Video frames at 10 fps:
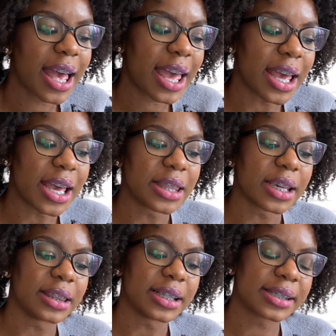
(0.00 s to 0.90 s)

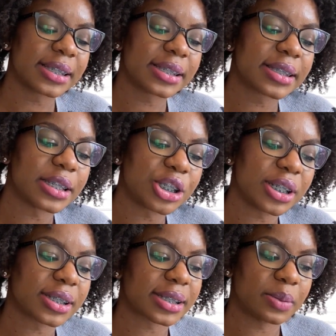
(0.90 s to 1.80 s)
And this is
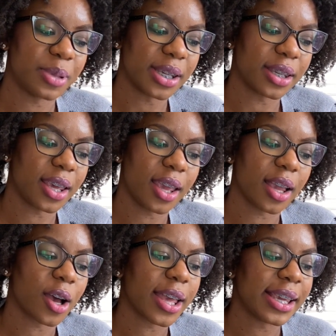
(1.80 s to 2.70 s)
Jesus
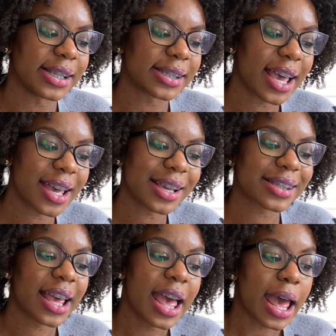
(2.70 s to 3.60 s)
speaking. He
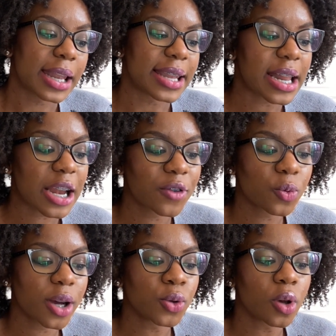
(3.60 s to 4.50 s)
says, Not
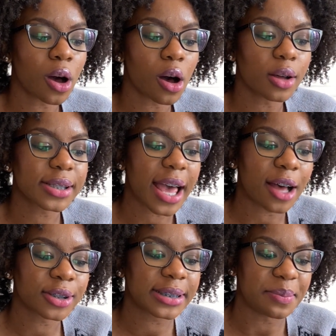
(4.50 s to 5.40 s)
everyone who calls
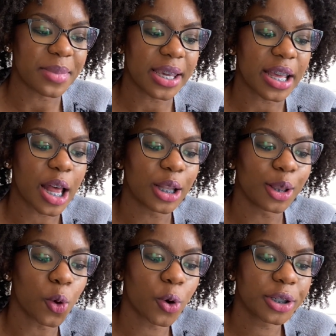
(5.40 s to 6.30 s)
out to me,
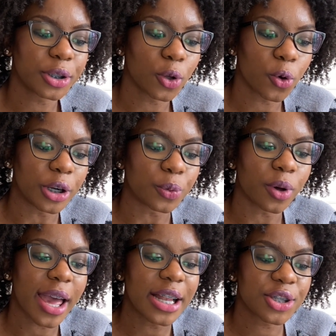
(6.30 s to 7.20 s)
Lord, Lord,
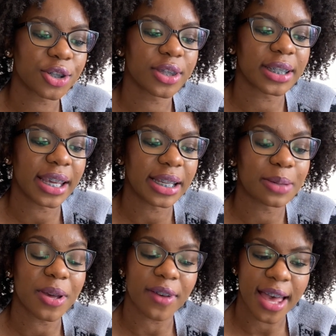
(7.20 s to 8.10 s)
will enter the
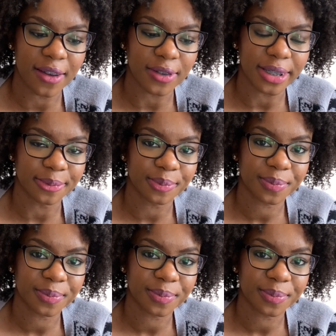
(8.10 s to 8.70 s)
kingdom of heaven.